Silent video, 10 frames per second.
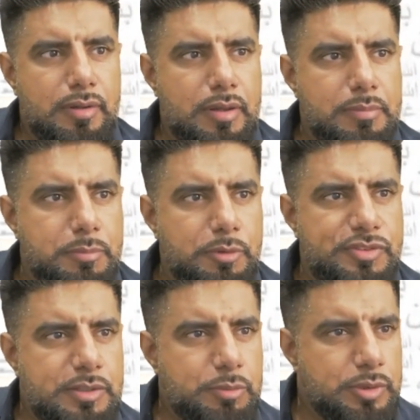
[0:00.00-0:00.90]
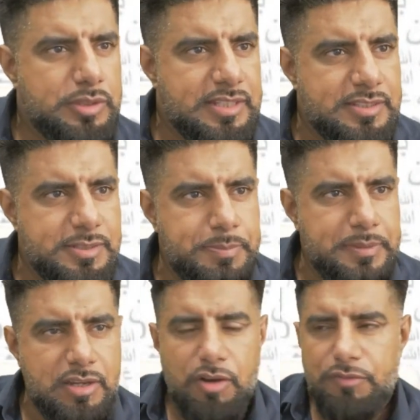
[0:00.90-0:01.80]
Mufti, would this be
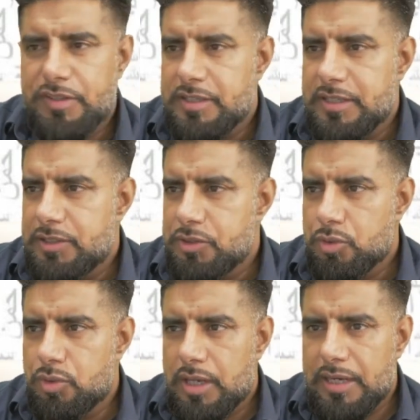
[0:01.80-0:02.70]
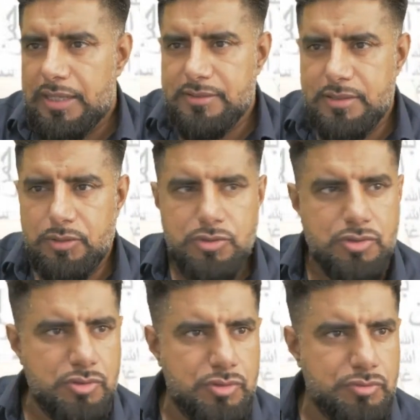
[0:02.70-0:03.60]
covered in your Al-Andalus
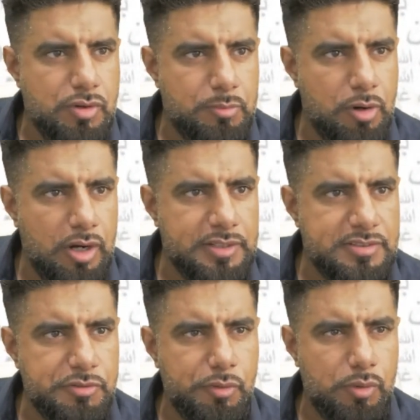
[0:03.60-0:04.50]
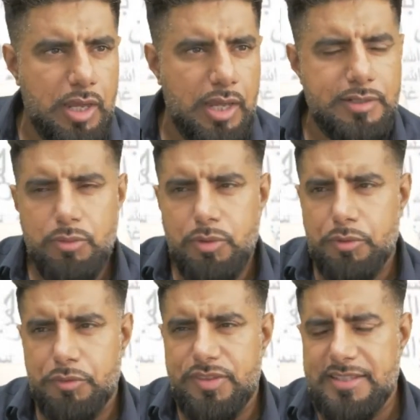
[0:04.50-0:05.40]
from Rise to Fall? I don't know
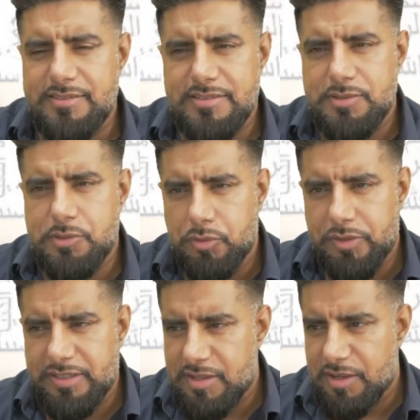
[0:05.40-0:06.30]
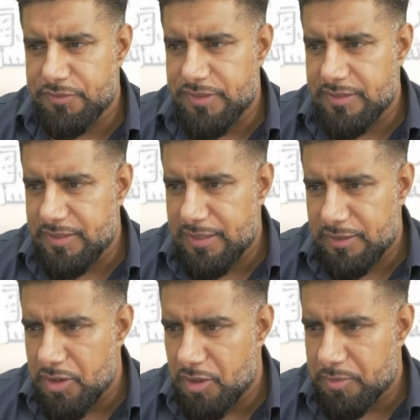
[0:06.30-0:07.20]
if this story is covered in there. I
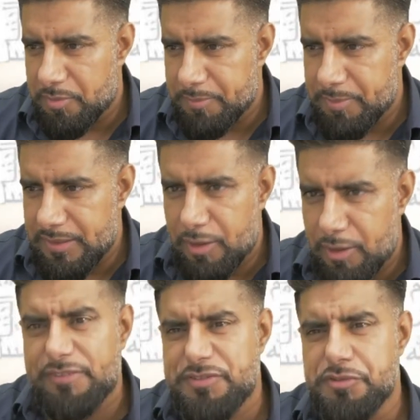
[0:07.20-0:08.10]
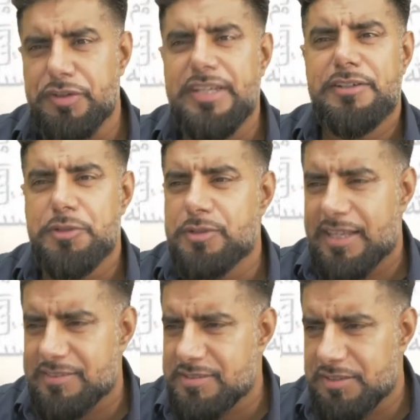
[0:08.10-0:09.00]
can't remember now. I have to redo
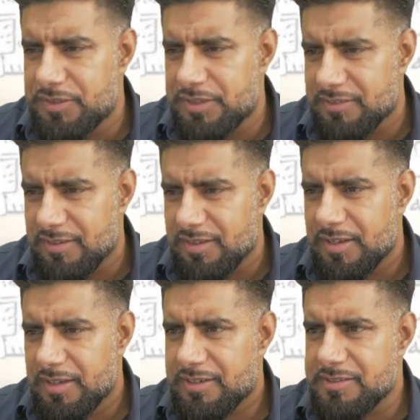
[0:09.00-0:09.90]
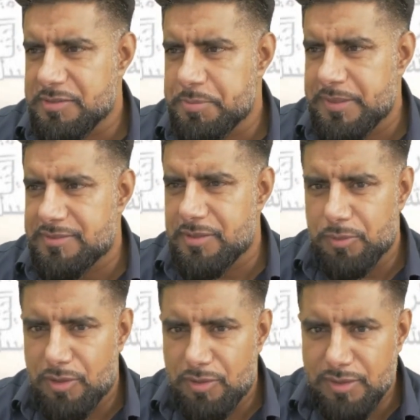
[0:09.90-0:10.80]
that series because it's been so
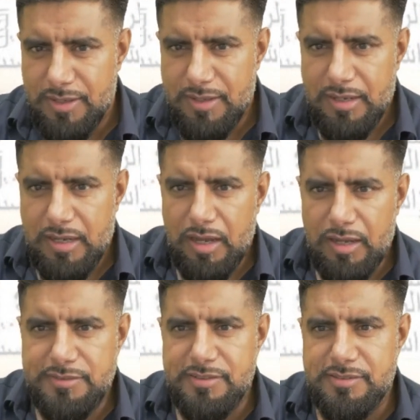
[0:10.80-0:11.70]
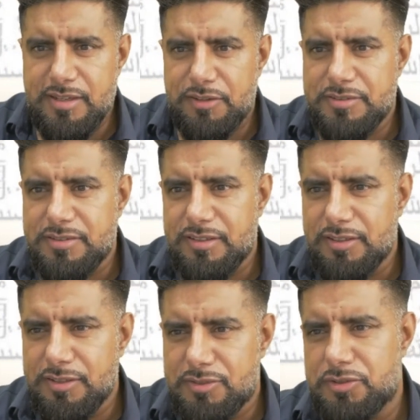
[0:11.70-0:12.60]
long. I see Saracen,
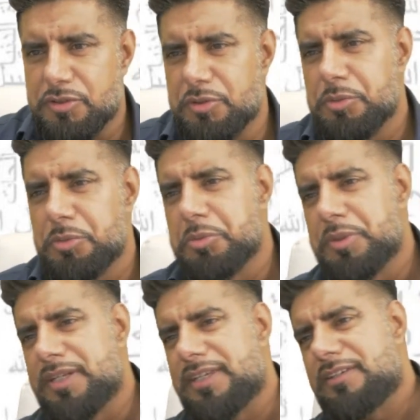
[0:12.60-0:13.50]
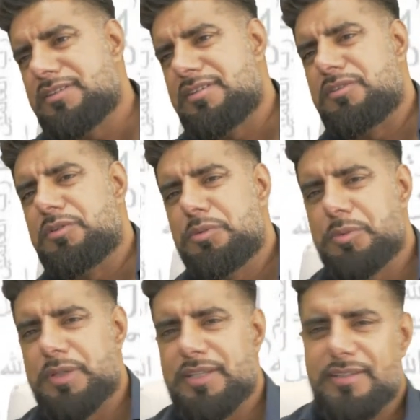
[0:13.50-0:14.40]
you're doing it.